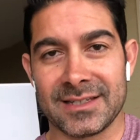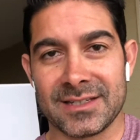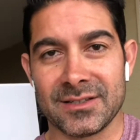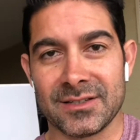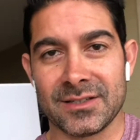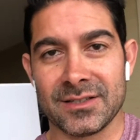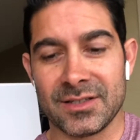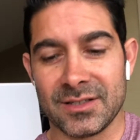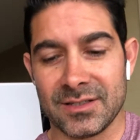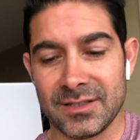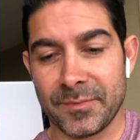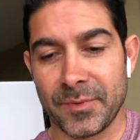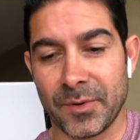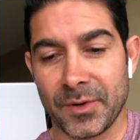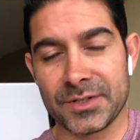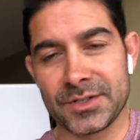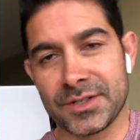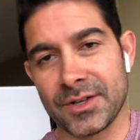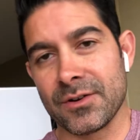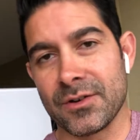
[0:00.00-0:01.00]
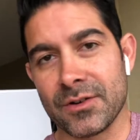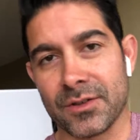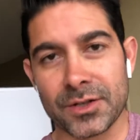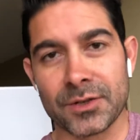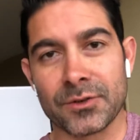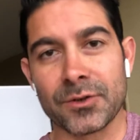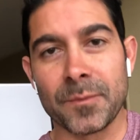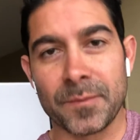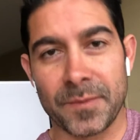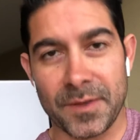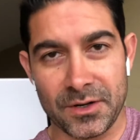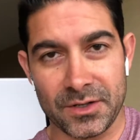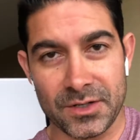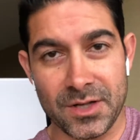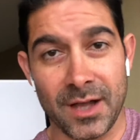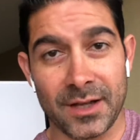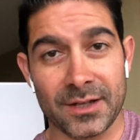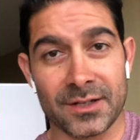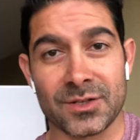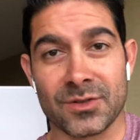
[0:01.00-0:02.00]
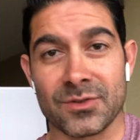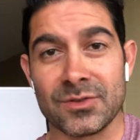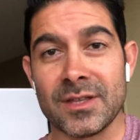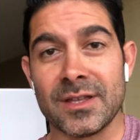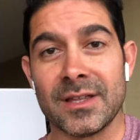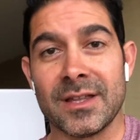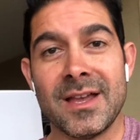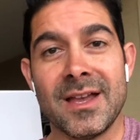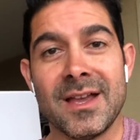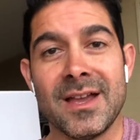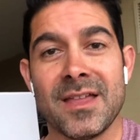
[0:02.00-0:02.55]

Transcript: to the person or to the group that you're talking to